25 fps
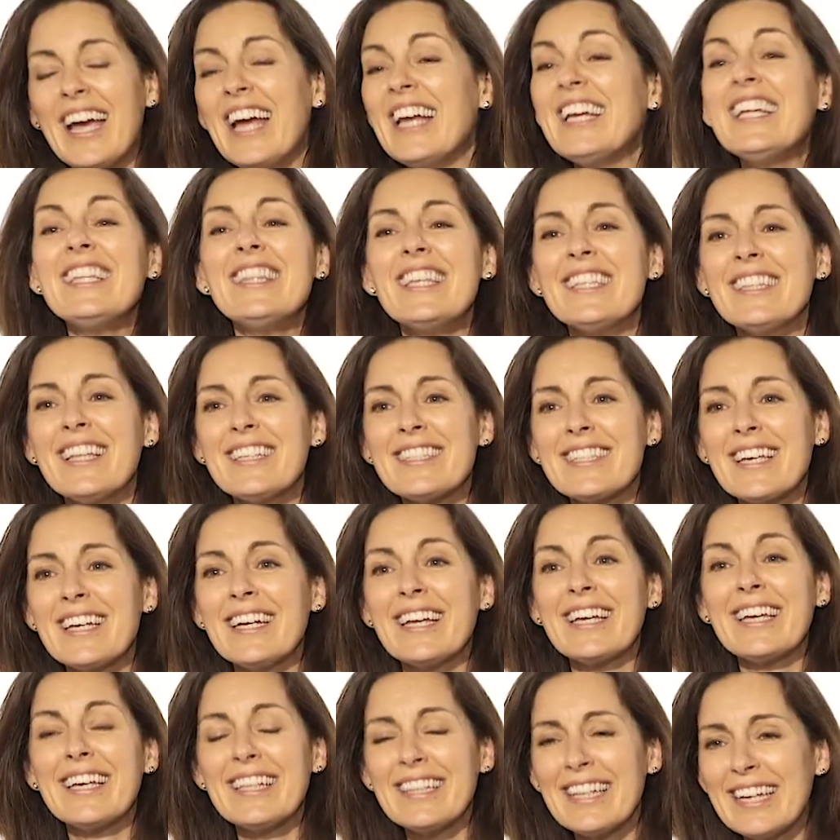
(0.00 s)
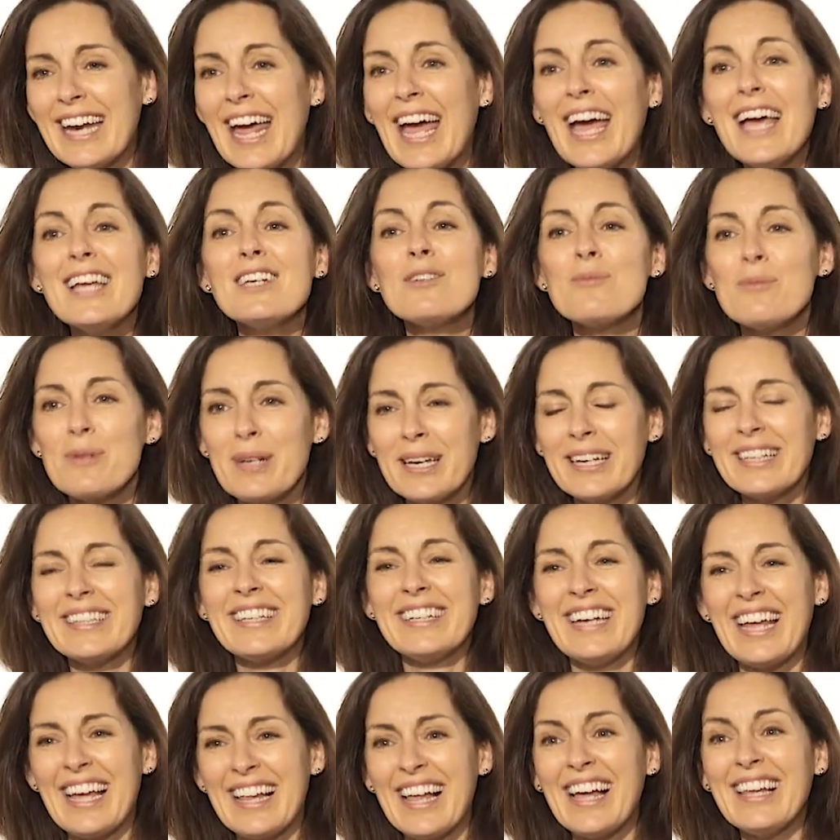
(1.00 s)
Anything that's going to kill an ant will kill
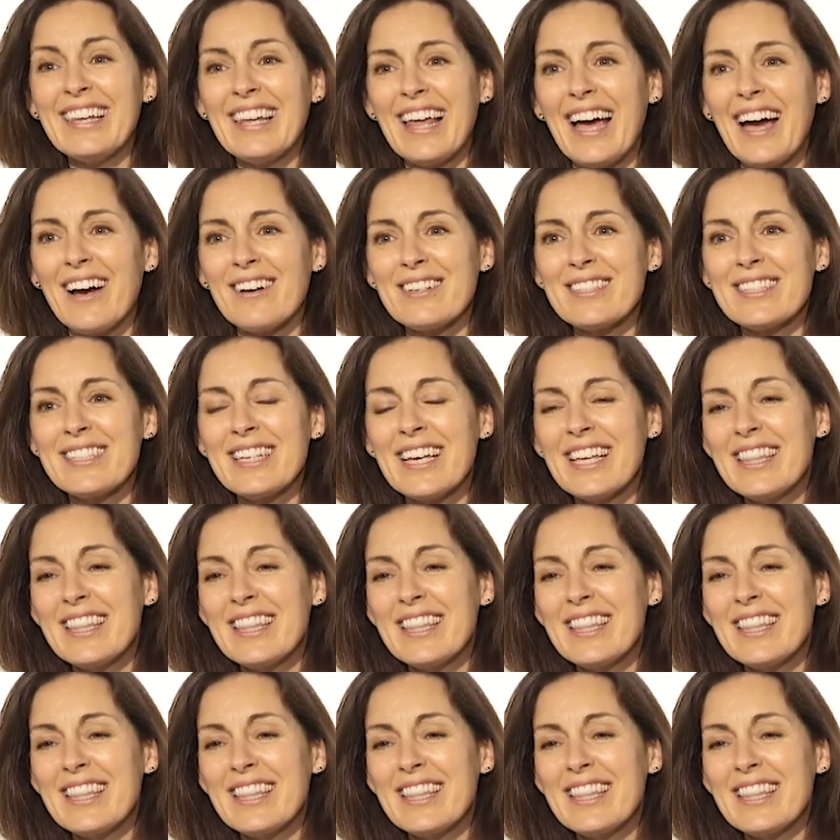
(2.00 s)
a louse.